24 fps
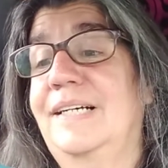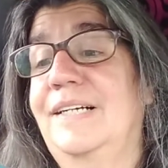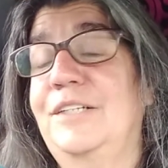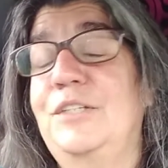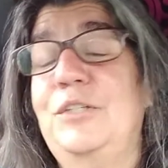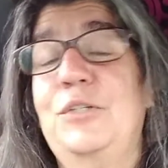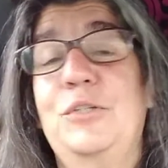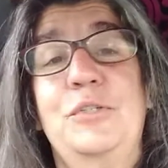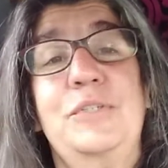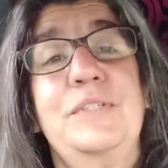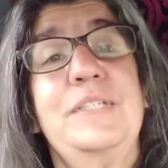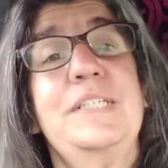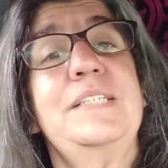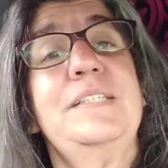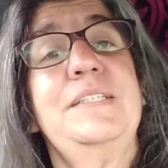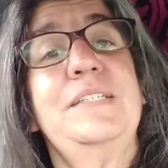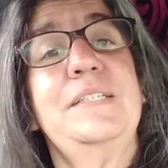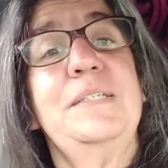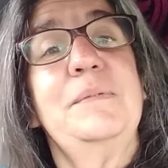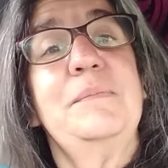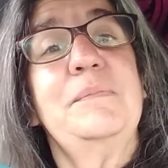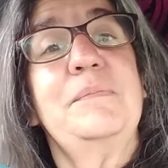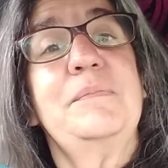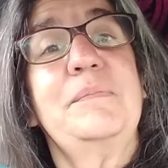your
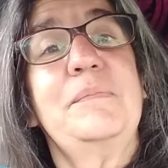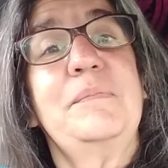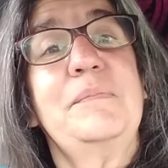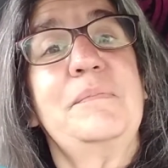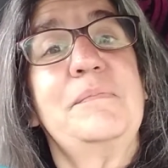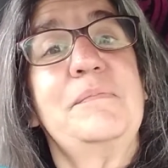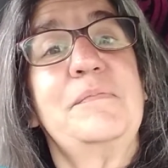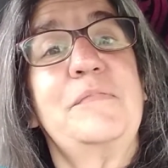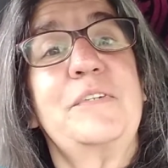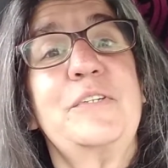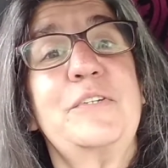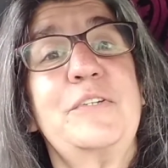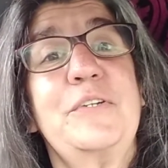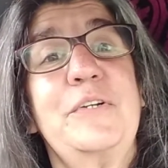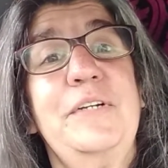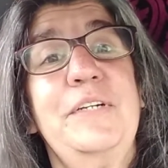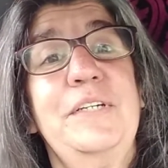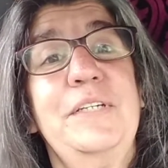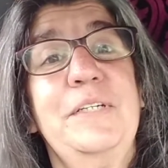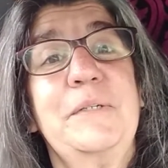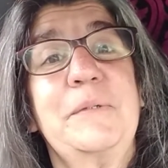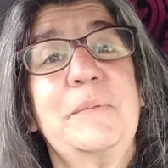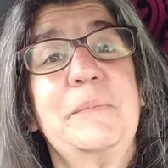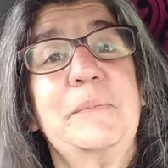system for
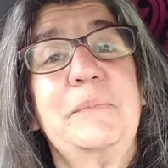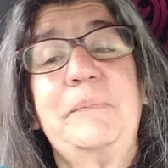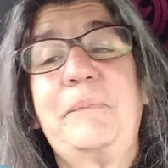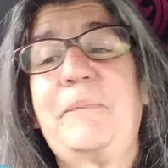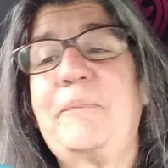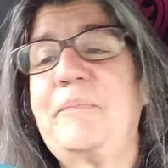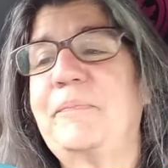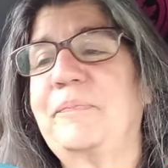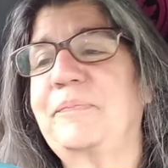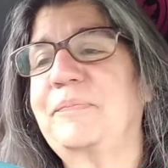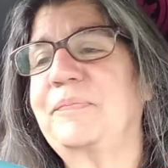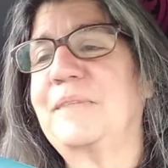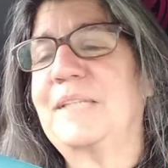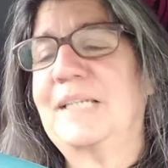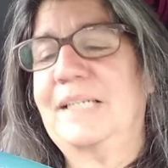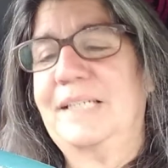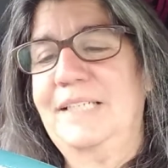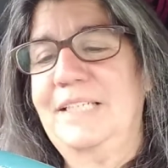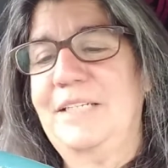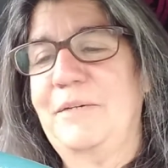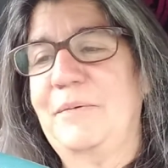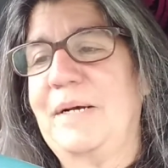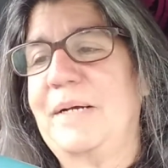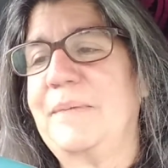sure.
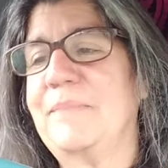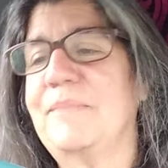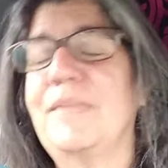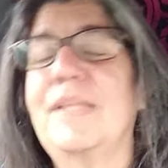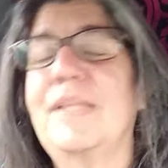Anyway,